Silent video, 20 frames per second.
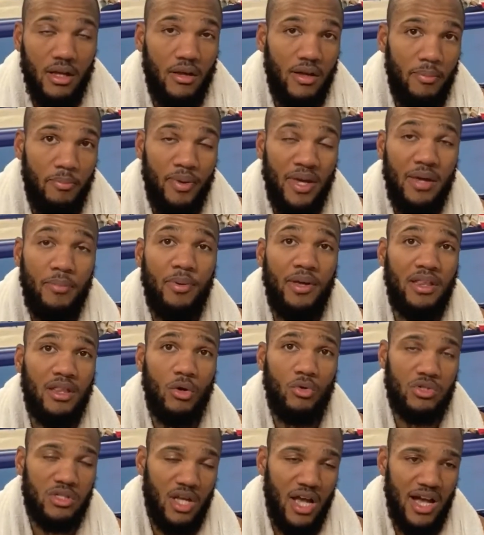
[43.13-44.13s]
But he beat
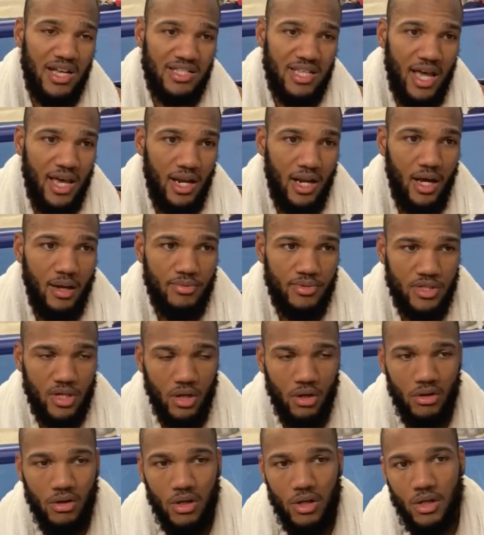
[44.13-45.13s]
those guys head up,
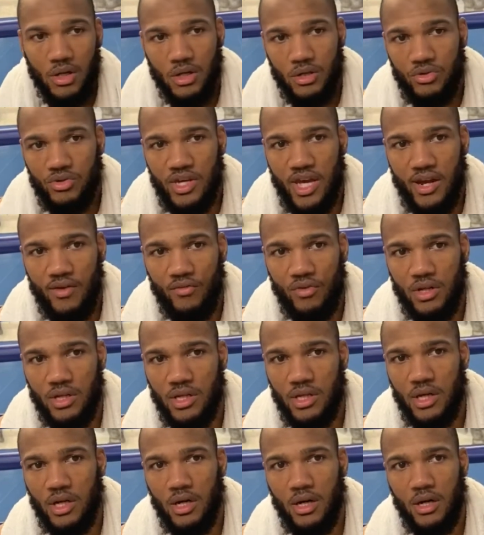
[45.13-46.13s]
so you can't really
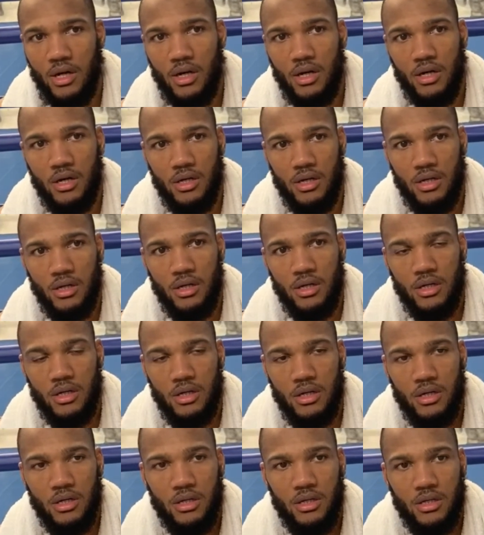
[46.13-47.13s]

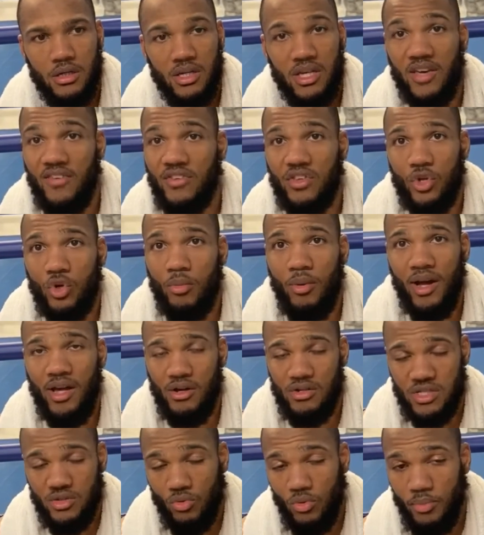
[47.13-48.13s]
give it to nobody
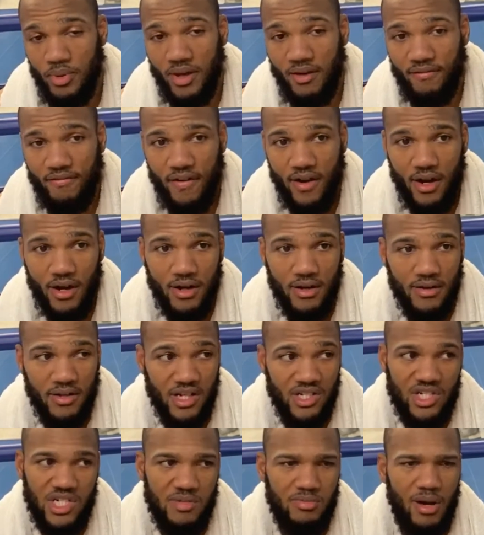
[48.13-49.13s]
else. It would be unfair.
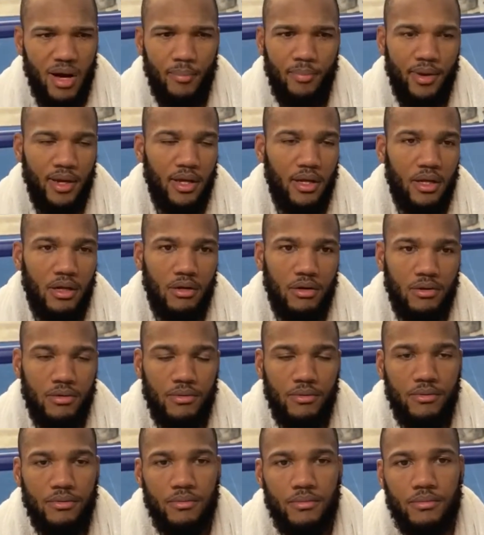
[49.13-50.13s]
That's just my opinion,
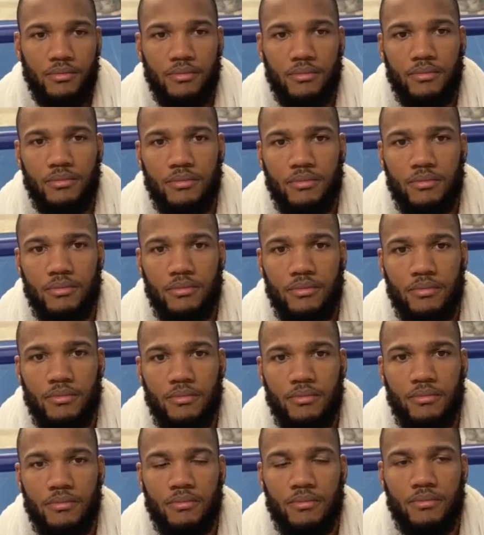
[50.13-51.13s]

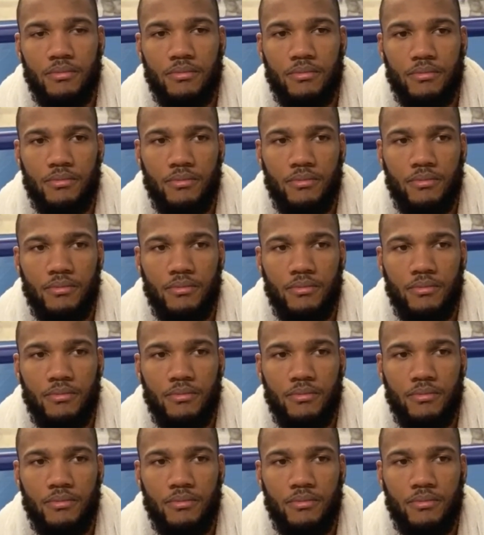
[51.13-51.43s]
though.